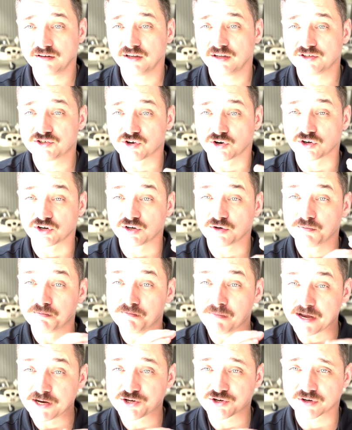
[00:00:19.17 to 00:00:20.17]
start
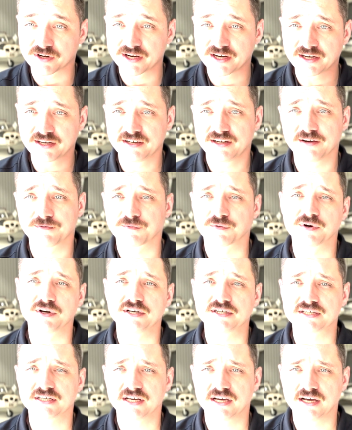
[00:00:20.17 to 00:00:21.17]
measuring
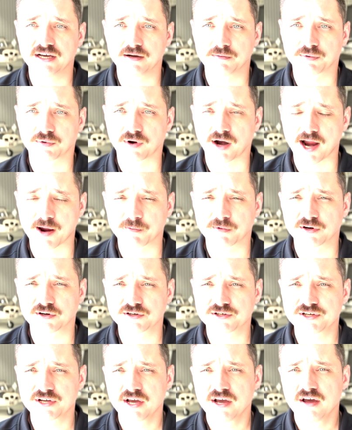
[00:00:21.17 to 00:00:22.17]
different
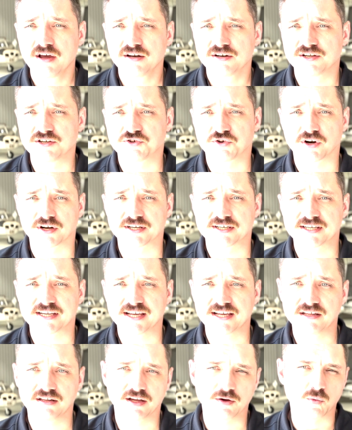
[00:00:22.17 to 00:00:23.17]
parameters to try to
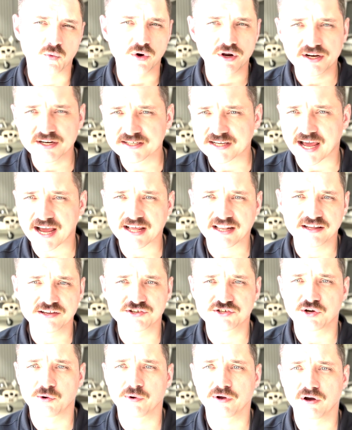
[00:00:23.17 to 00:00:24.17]
see like what exactly is
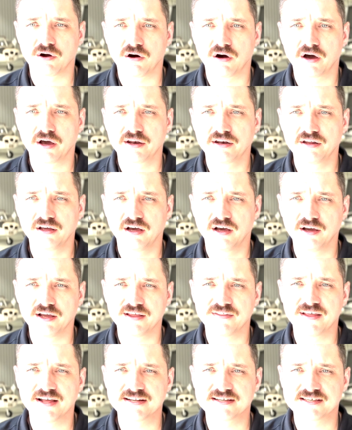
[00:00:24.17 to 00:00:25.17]
going on in
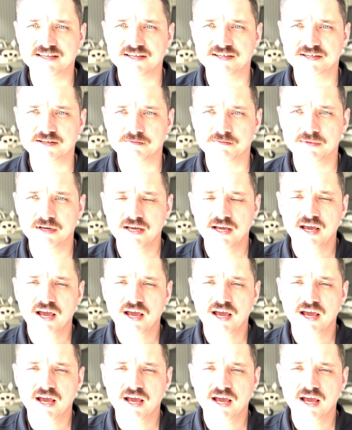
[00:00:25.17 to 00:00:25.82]
that system,